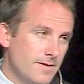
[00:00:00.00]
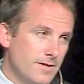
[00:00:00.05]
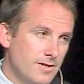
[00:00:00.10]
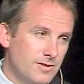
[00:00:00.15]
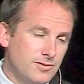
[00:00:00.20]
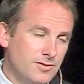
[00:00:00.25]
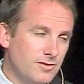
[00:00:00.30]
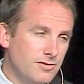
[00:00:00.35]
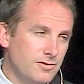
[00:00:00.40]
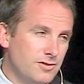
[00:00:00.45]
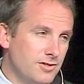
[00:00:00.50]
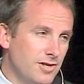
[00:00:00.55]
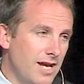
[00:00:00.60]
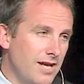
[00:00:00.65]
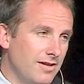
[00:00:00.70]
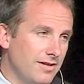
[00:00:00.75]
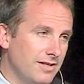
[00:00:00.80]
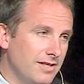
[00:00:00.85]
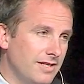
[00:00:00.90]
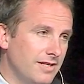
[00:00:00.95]
There's no
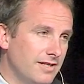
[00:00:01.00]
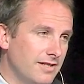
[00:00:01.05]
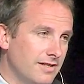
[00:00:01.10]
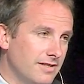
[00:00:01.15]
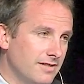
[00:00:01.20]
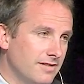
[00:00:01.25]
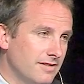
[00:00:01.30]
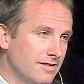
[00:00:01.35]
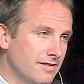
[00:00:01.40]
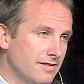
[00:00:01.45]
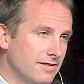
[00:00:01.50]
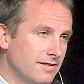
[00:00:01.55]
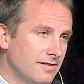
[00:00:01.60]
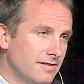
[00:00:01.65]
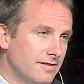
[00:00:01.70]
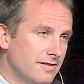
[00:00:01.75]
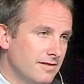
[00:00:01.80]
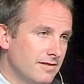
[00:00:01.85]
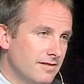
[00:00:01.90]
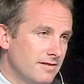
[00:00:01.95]
neutrality here.
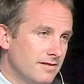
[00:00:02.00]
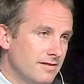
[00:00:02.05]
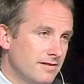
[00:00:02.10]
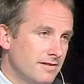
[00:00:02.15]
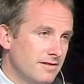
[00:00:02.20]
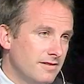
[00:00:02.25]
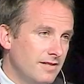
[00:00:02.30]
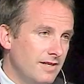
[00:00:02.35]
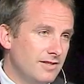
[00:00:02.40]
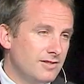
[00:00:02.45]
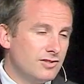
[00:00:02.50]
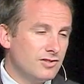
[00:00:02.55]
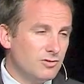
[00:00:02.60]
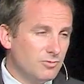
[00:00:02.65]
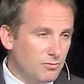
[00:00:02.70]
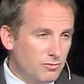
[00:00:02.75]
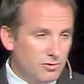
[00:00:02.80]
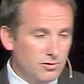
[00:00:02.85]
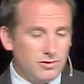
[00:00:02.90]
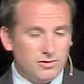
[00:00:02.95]
It's
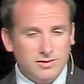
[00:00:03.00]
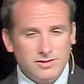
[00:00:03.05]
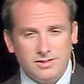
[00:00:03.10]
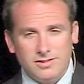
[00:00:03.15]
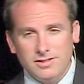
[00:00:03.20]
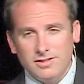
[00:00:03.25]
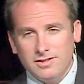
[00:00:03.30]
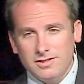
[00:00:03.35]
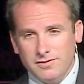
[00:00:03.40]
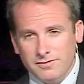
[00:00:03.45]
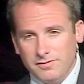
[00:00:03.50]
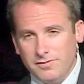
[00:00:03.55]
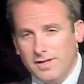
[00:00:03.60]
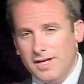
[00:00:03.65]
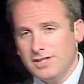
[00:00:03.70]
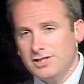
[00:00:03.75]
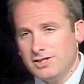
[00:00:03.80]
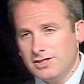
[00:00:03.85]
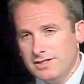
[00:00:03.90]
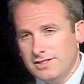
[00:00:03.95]
the world, the
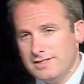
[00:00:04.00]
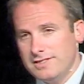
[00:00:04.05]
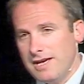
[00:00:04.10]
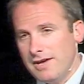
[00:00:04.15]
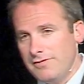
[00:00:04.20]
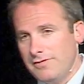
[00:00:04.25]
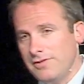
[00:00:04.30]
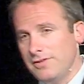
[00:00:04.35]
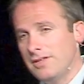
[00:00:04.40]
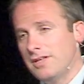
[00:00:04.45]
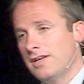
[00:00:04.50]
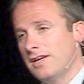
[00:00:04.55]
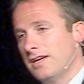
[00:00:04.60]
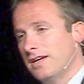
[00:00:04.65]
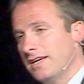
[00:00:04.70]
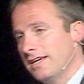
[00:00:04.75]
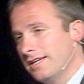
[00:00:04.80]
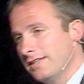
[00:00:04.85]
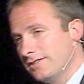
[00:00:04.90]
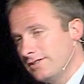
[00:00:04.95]
flesh, and the devil
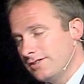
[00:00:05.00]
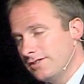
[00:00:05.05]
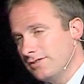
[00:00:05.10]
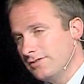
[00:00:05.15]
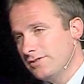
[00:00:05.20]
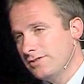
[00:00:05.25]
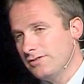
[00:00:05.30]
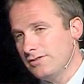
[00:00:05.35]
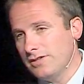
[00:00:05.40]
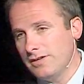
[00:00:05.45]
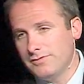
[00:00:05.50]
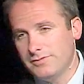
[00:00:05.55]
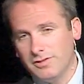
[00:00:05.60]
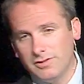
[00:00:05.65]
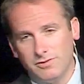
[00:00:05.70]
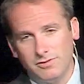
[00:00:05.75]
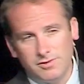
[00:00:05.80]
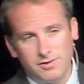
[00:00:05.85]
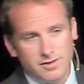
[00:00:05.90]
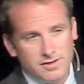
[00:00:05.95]
against those who love
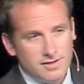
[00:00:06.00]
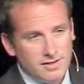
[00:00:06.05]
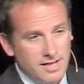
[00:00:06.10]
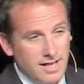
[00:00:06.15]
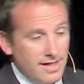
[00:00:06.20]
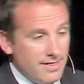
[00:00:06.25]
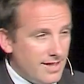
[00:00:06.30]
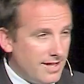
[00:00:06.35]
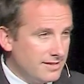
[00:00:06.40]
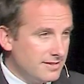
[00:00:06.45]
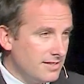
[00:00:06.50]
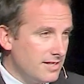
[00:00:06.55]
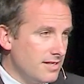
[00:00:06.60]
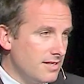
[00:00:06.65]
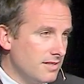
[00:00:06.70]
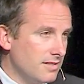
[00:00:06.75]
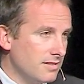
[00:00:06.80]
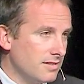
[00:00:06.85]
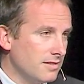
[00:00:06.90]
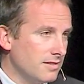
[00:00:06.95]
the Lord. And that's
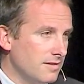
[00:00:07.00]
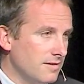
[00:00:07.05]
it.